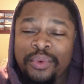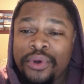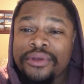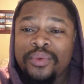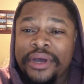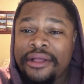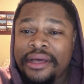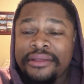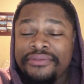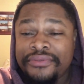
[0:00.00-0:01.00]
worthwhile
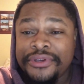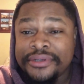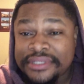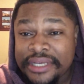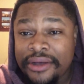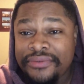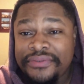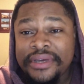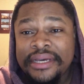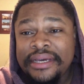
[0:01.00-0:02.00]
either for
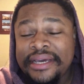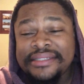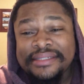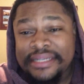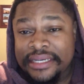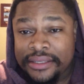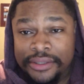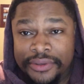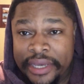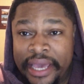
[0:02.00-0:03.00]
yourself as a need to
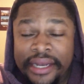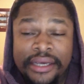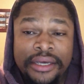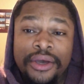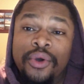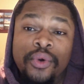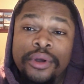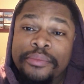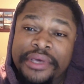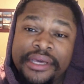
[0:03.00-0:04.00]
create,
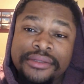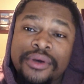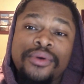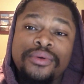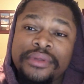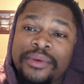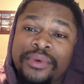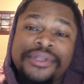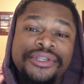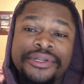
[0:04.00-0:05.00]
or being told that
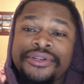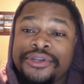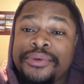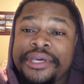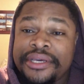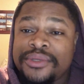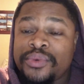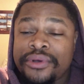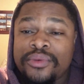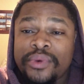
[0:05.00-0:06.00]
what you're doing is
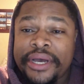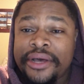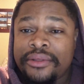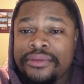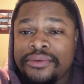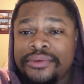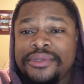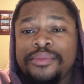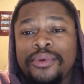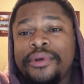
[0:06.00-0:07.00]
worthwhile through
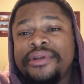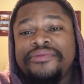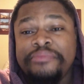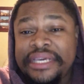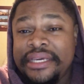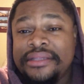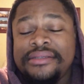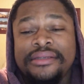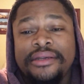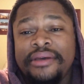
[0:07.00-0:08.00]
support of
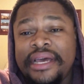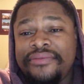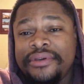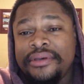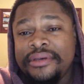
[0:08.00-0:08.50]
means, having